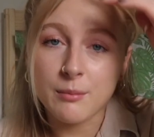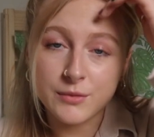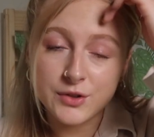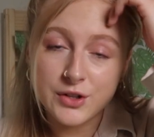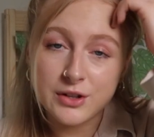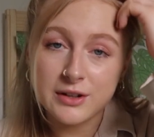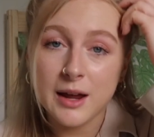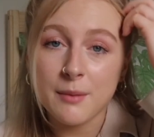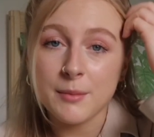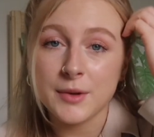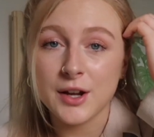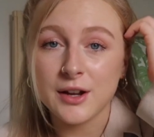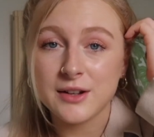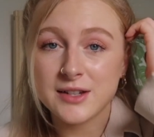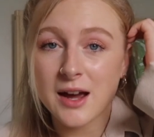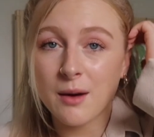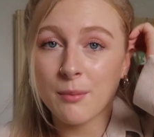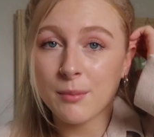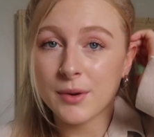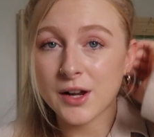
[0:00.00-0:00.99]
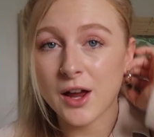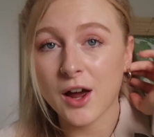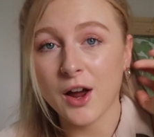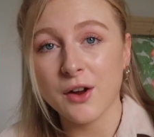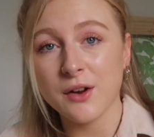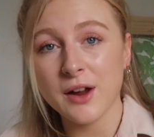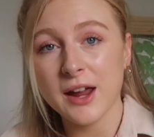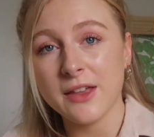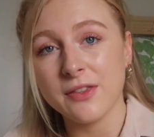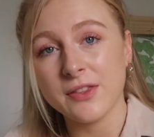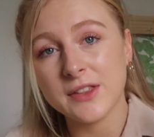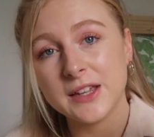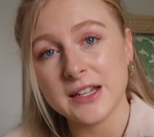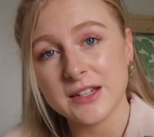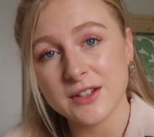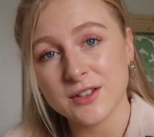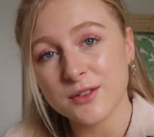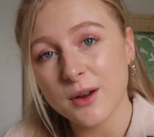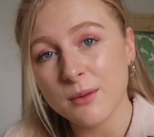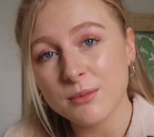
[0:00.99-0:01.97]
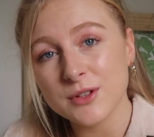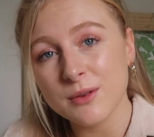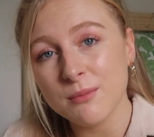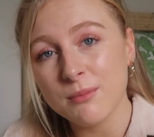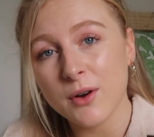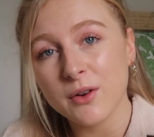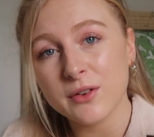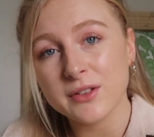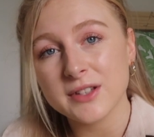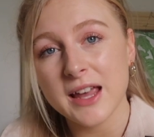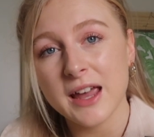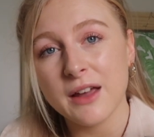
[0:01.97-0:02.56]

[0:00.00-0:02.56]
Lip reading: Do let me know down below in the description box